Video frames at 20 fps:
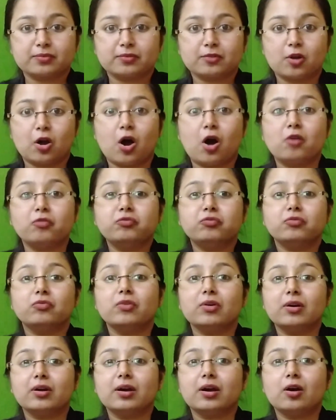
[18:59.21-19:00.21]
of
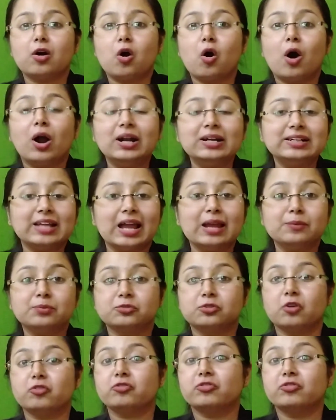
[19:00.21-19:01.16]
all types of